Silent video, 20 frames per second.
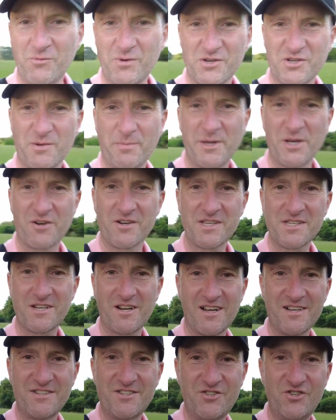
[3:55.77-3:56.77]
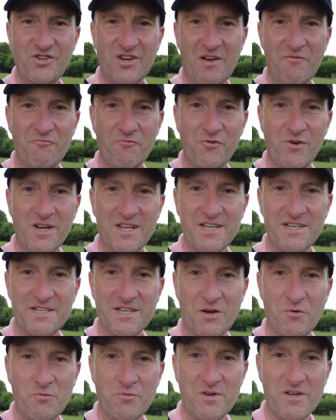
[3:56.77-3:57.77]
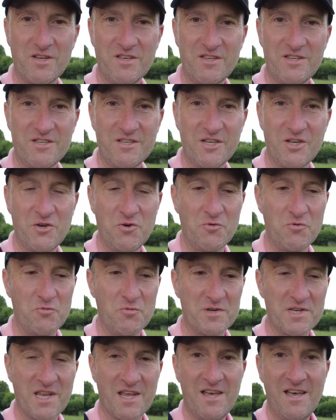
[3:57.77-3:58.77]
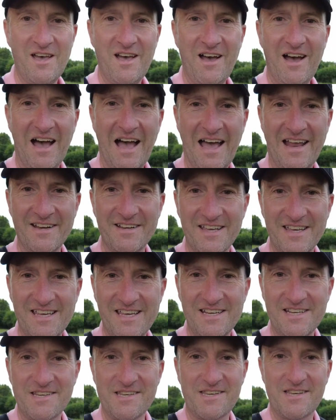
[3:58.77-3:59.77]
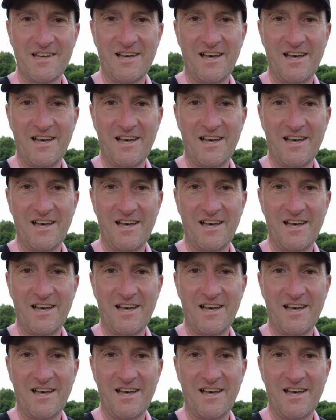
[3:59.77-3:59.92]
which, to be honest, I generally don't use. And it's